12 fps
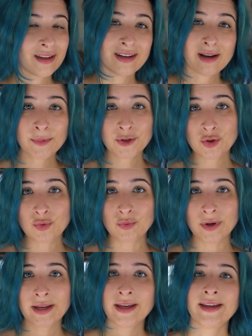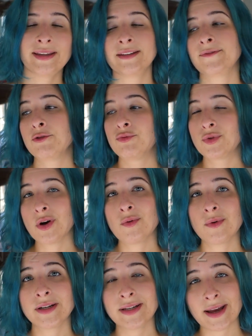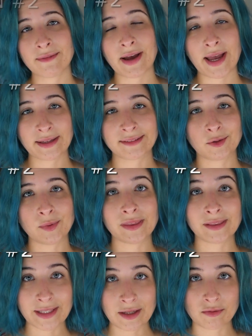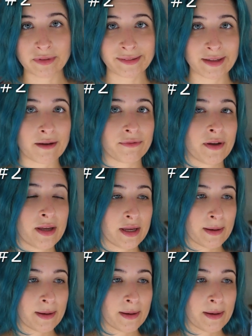Number two is, if you don't want to have a hassle with legal stuff,